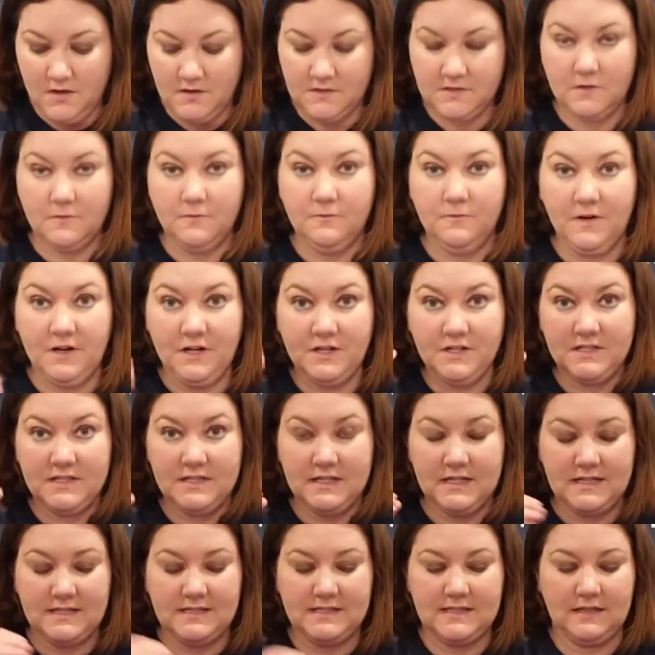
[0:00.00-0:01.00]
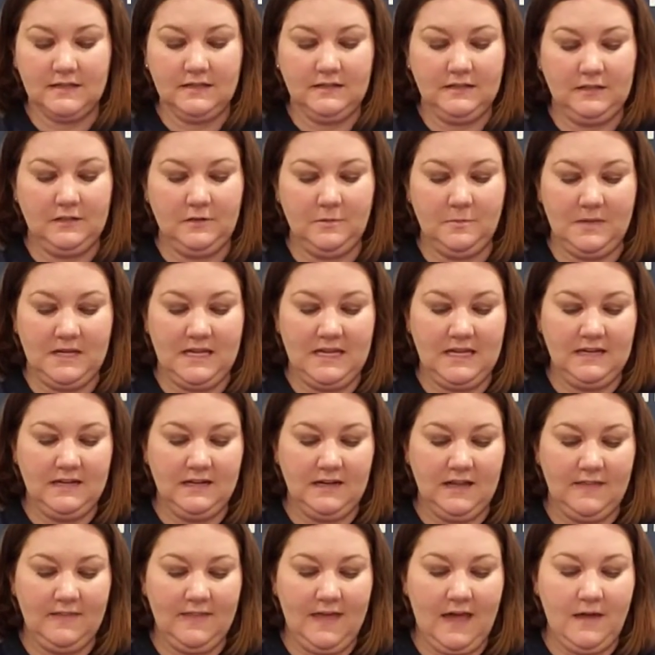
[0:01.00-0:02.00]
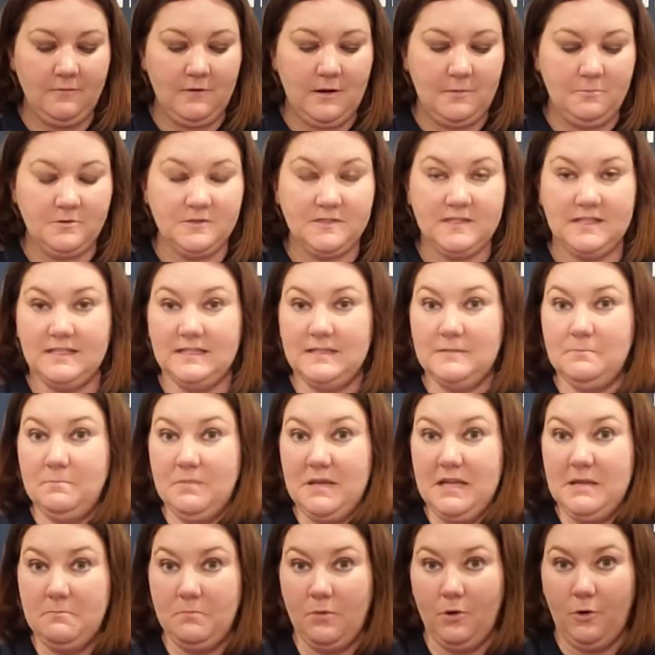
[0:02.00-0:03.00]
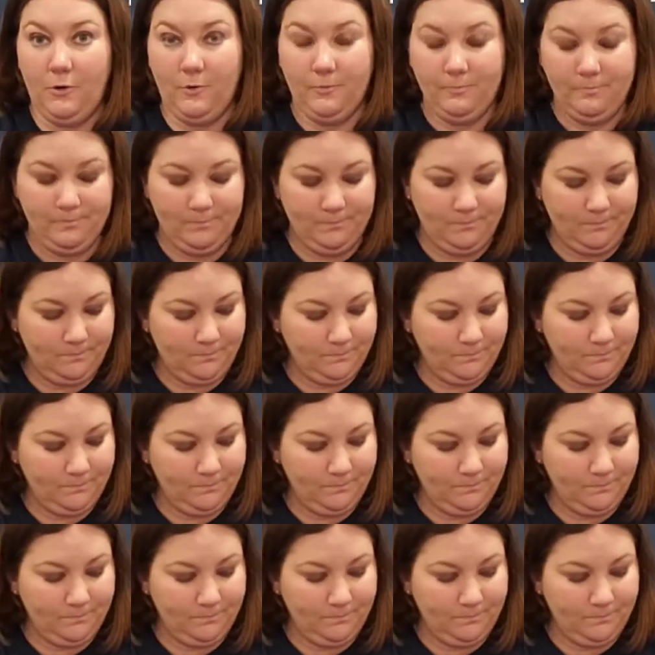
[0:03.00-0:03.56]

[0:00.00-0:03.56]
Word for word: So first is the clear bead, and that represents people.